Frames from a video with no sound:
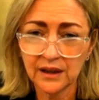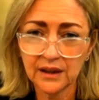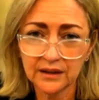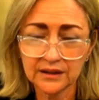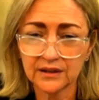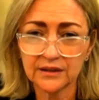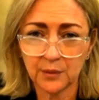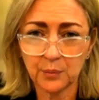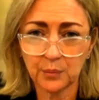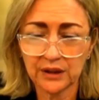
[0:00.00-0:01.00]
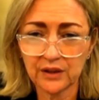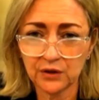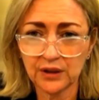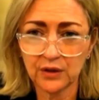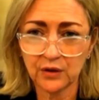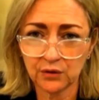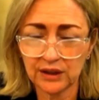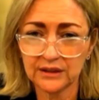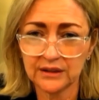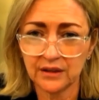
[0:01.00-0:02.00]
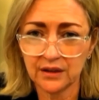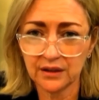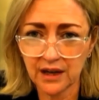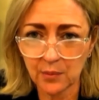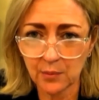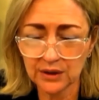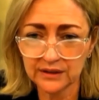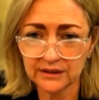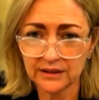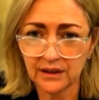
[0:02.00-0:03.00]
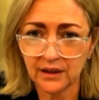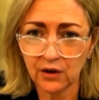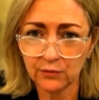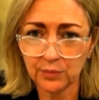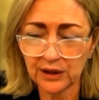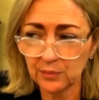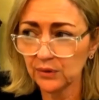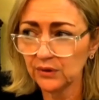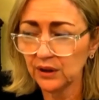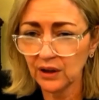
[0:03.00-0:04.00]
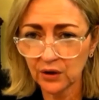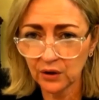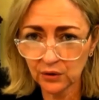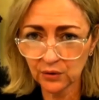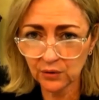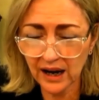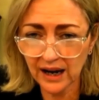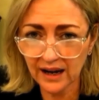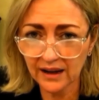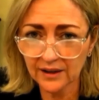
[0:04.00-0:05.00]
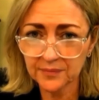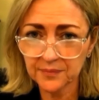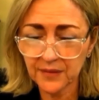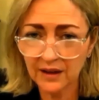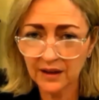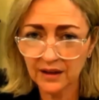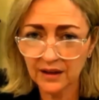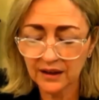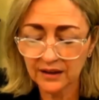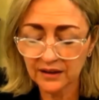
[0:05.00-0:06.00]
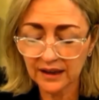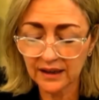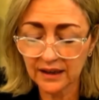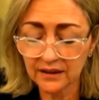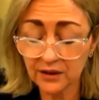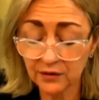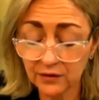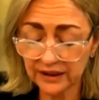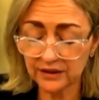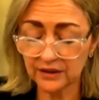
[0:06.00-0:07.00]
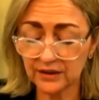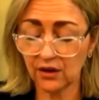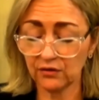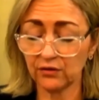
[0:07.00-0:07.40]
is simply to increase the numbers of people who are convicted of